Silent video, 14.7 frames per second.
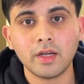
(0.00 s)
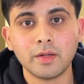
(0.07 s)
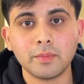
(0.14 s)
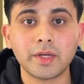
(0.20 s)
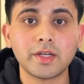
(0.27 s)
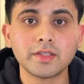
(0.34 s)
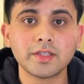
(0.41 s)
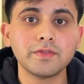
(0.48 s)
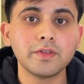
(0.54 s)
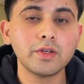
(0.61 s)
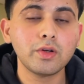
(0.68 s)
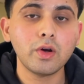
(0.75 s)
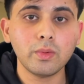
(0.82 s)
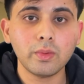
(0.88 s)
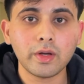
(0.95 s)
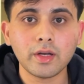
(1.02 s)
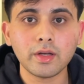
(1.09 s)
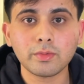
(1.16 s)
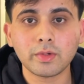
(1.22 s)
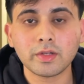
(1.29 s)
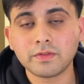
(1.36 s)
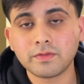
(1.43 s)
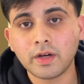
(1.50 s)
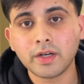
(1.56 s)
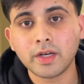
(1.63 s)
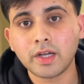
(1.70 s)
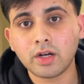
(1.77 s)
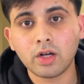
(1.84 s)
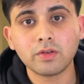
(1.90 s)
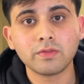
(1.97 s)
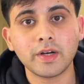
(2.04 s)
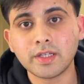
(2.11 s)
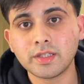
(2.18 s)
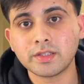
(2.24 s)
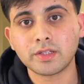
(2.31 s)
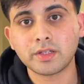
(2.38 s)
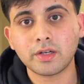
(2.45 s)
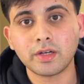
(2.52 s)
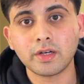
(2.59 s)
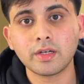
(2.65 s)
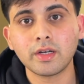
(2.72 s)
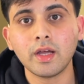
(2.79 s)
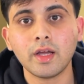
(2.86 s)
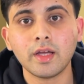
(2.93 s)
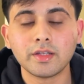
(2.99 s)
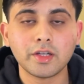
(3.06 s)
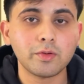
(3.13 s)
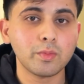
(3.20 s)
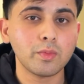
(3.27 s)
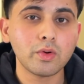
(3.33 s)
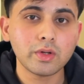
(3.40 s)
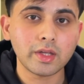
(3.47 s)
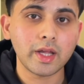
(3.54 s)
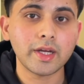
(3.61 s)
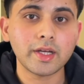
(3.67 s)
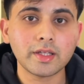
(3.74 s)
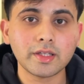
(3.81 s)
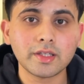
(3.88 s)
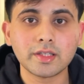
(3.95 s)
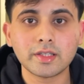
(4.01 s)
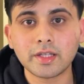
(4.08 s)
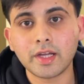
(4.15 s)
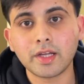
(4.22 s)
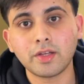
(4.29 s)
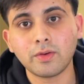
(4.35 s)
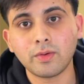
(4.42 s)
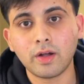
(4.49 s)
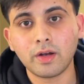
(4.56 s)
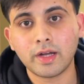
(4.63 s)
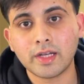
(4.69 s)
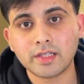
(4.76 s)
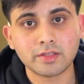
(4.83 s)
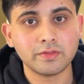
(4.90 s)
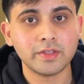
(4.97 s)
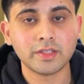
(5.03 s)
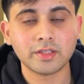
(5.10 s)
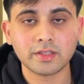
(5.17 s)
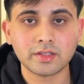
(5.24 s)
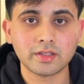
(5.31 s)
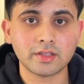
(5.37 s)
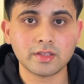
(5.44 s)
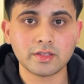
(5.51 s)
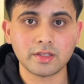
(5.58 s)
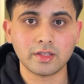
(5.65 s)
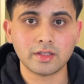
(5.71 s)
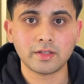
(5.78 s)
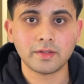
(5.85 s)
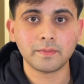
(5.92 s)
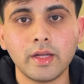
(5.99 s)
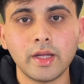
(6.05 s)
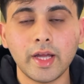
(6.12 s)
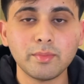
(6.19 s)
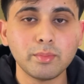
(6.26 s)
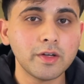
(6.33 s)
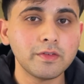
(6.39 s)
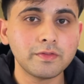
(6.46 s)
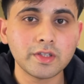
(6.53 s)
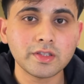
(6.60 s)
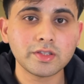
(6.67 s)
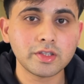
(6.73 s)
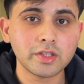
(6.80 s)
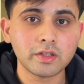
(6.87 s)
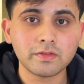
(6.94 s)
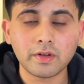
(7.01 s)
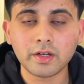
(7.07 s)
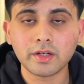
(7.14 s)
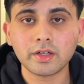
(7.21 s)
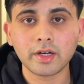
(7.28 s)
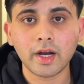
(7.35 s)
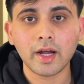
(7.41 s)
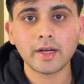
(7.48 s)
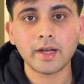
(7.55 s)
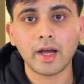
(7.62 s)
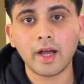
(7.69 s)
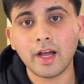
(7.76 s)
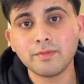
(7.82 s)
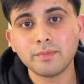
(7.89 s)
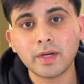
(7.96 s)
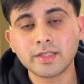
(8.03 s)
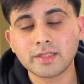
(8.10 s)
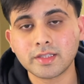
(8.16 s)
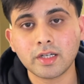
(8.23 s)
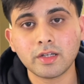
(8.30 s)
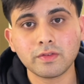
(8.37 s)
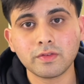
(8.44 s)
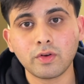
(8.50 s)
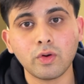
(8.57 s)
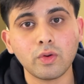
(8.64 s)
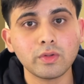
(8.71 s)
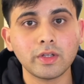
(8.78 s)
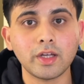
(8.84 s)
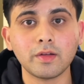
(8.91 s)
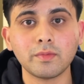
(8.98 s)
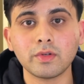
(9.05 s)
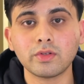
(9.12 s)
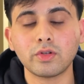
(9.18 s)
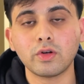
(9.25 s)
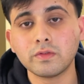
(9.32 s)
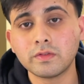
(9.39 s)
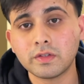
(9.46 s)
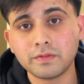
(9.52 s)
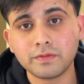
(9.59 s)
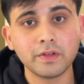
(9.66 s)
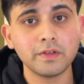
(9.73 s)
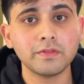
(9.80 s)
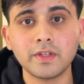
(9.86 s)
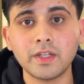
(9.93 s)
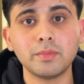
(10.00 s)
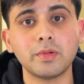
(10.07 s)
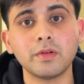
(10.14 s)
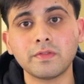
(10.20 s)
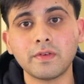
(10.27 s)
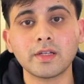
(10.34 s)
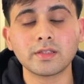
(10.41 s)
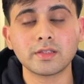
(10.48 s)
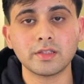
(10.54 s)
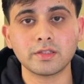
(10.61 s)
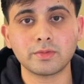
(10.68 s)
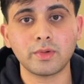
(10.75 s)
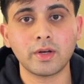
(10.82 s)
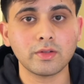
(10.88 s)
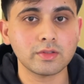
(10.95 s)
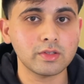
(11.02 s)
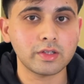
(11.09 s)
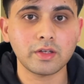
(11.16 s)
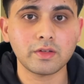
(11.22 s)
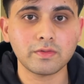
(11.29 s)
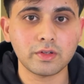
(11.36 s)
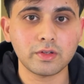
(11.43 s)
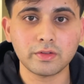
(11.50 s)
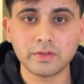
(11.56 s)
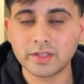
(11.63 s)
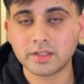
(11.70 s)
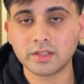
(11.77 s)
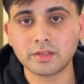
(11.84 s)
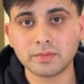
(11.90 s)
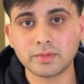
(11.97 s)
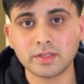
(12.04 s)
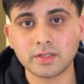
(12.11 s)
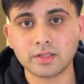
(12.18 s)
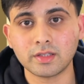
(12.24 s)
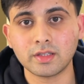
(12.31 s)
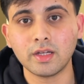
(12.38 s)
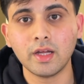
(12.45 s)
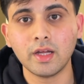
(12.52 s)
Because if you go in with funding already secured, they're more likely to take you on as a research assistant. In my first year of undergrad, I myself cold emailed over 50 professors when I was looking for a research position.